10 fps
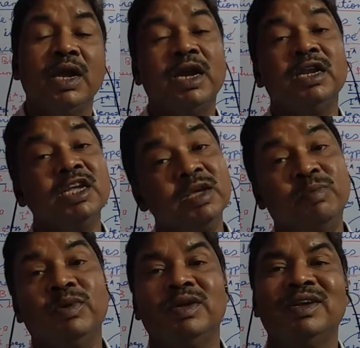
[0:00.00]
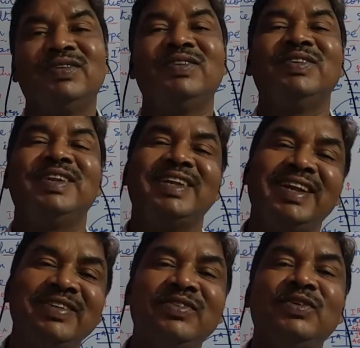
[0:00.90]
and if it will be
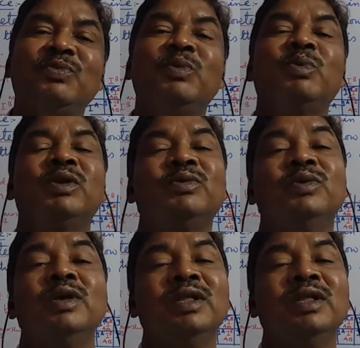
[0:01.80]
really useful for you,